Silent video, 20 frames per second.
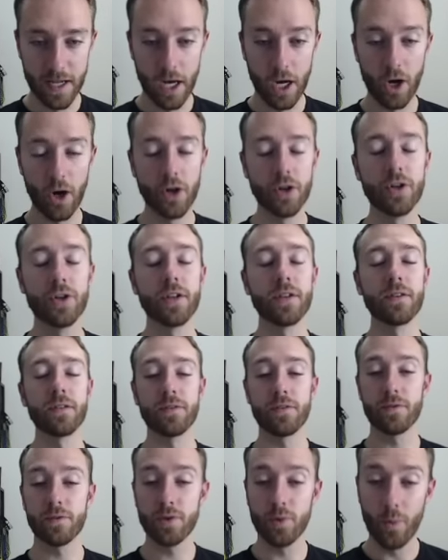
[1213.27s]

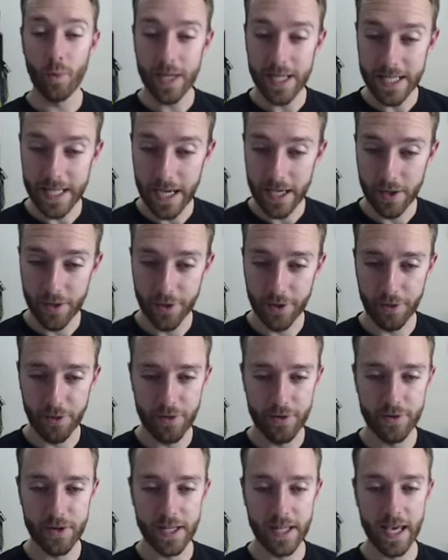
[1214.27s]
129
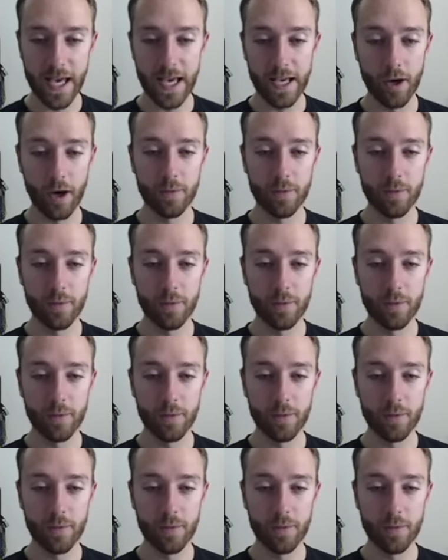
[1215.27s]
130k